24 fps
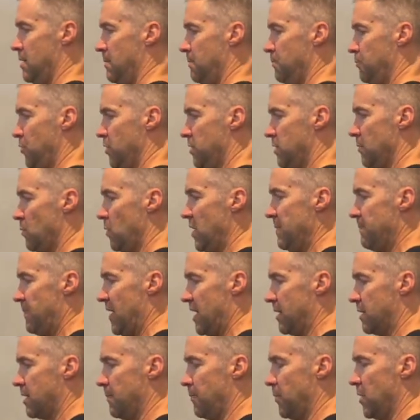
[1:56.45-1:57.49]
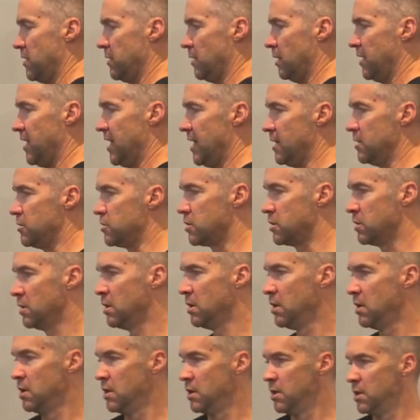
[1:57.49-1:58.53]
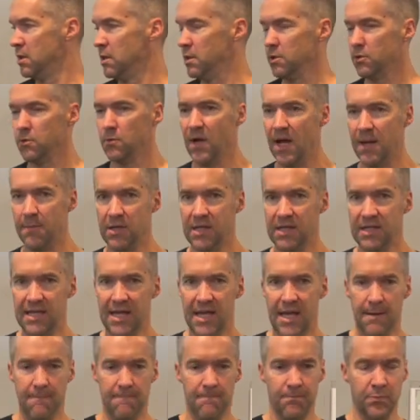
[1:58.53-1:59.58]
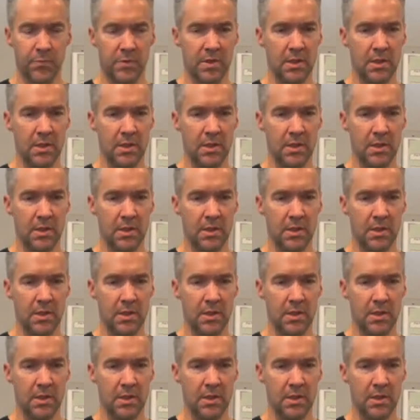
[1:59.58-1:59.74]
put the weight back up on the ledge, grab it again,